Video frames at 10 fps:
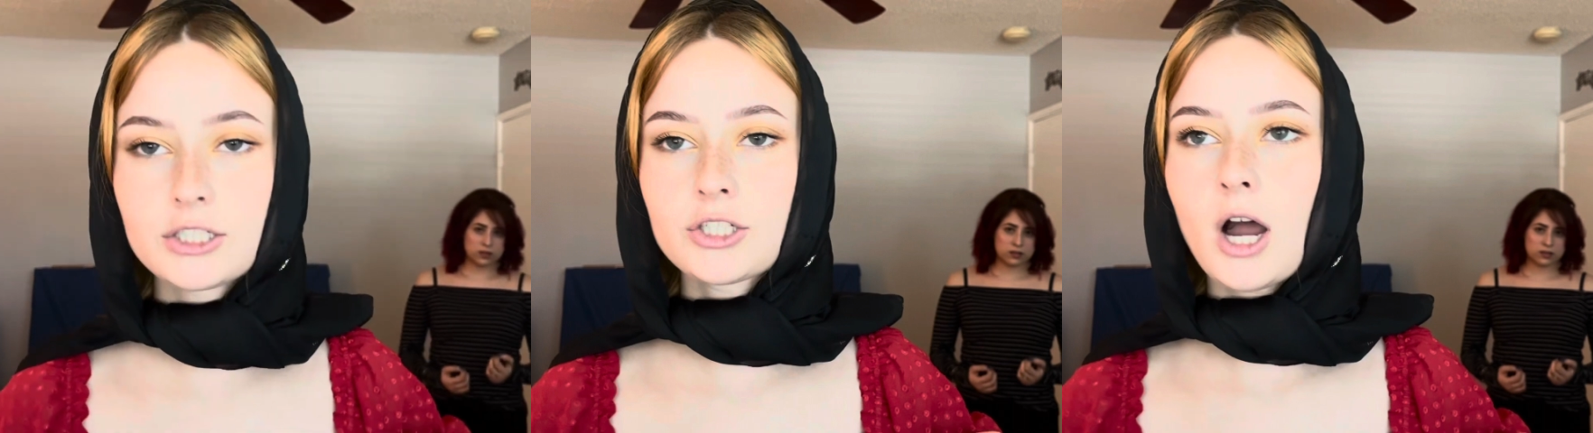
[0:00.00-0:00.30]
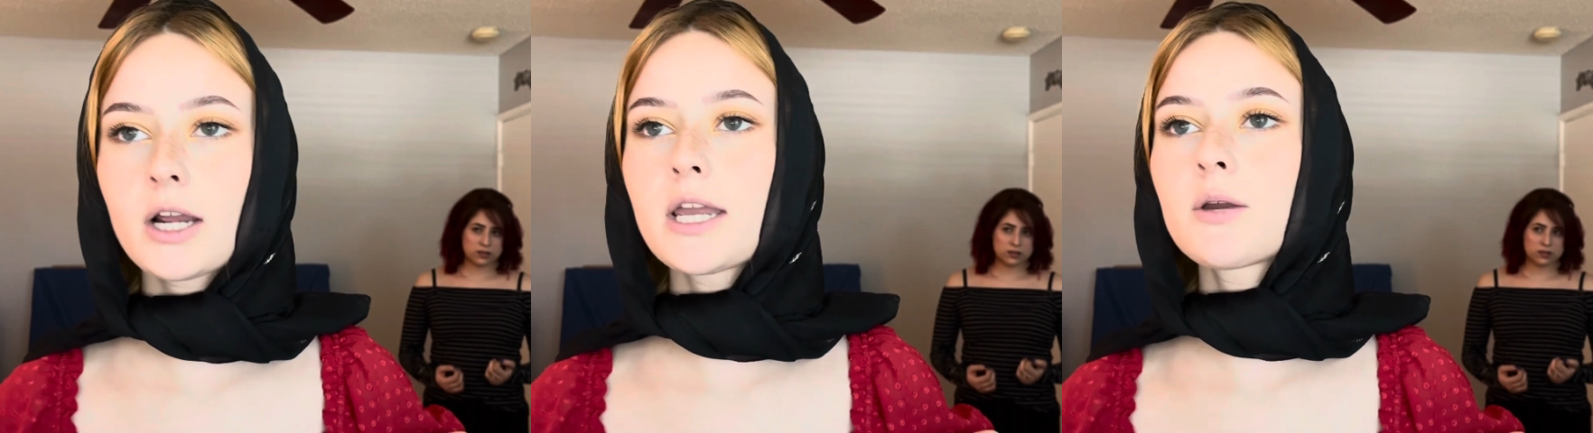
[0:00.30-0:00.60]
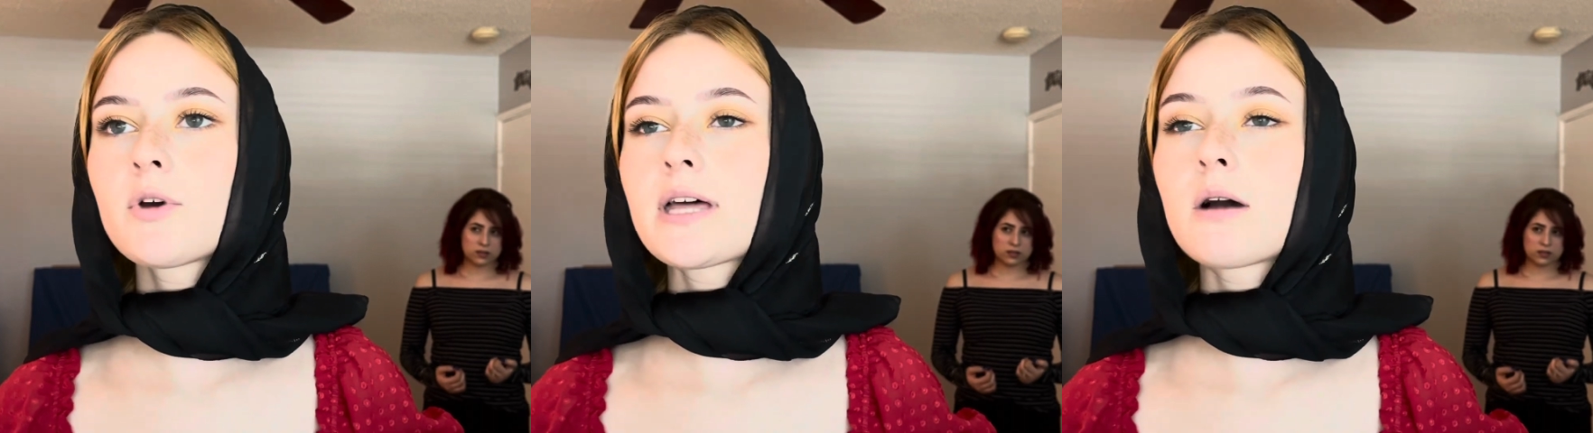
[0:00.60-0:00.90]
Speaker 1: talking
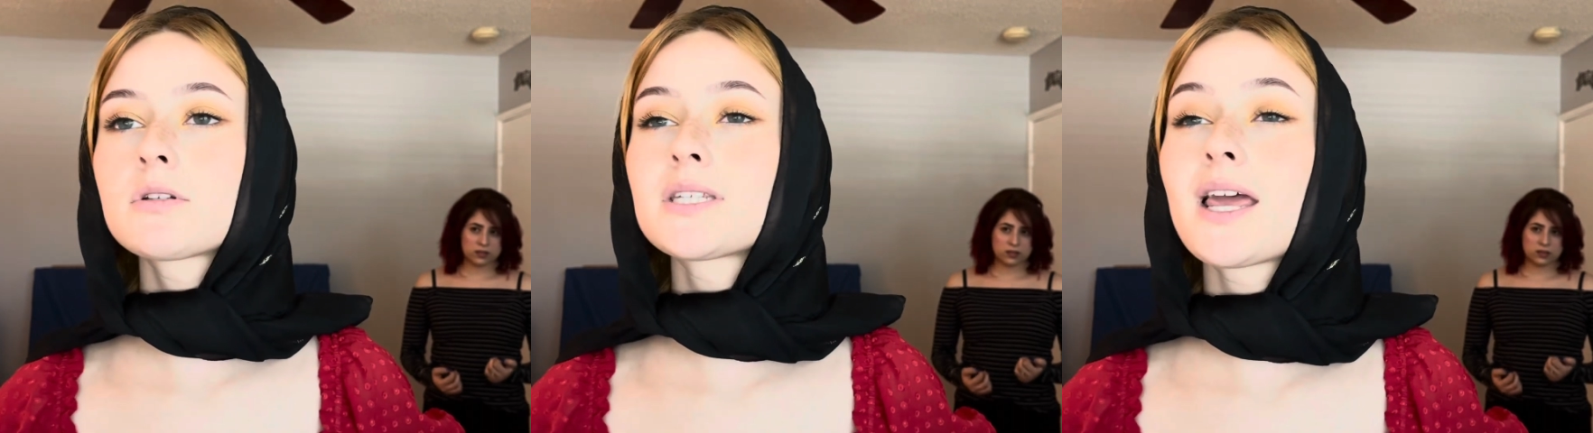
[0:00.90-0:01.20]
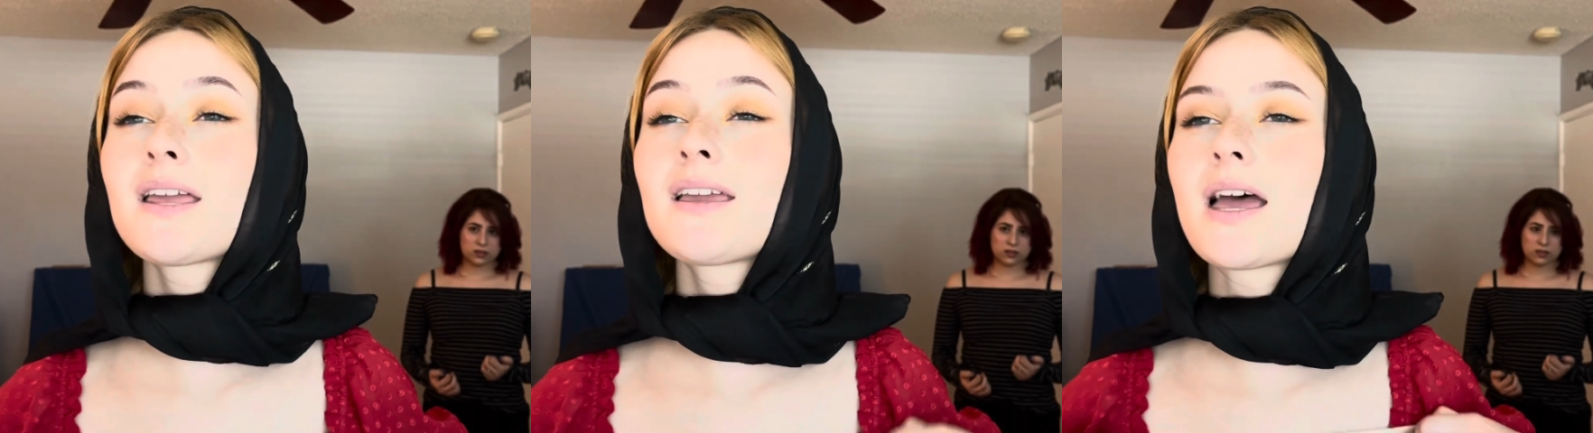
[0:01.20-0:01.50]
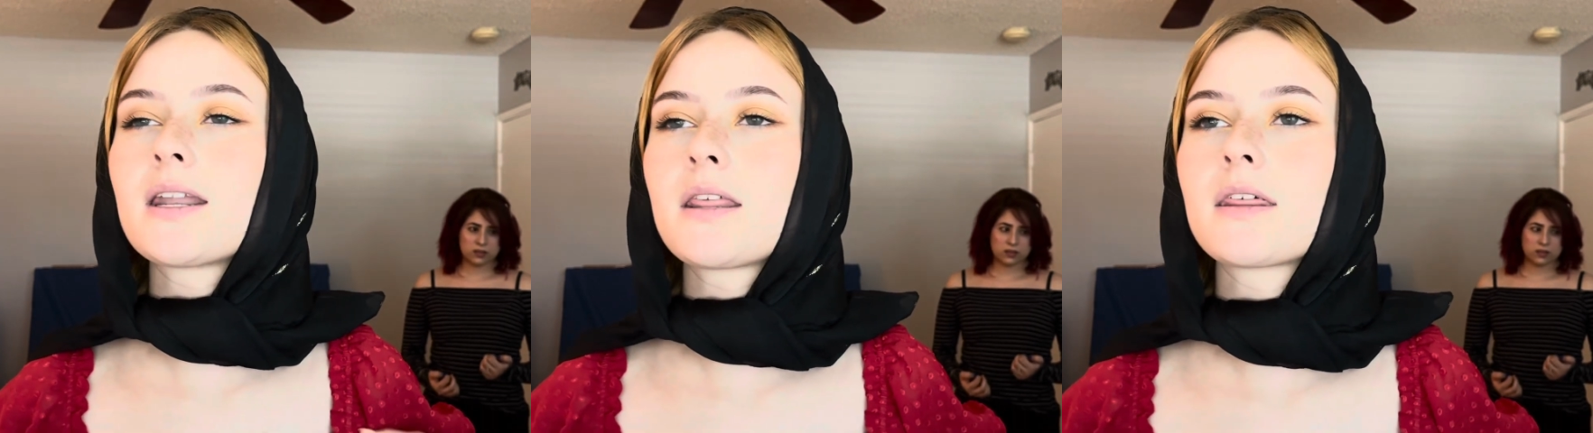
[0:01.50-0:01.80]
without saying
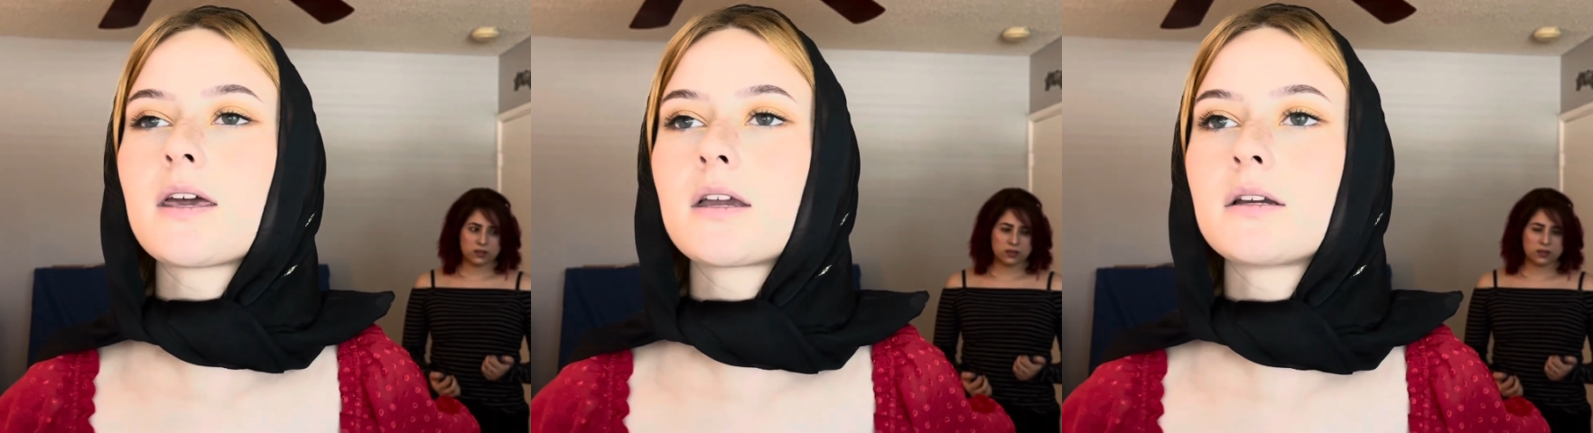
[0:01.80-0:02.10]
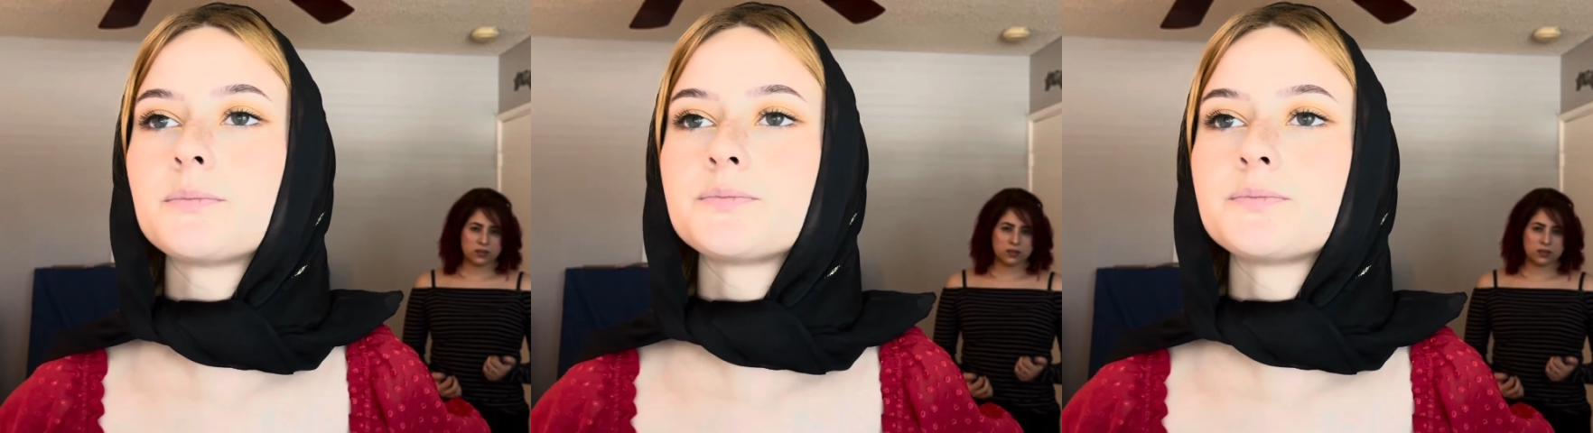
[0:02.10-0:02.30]
anything.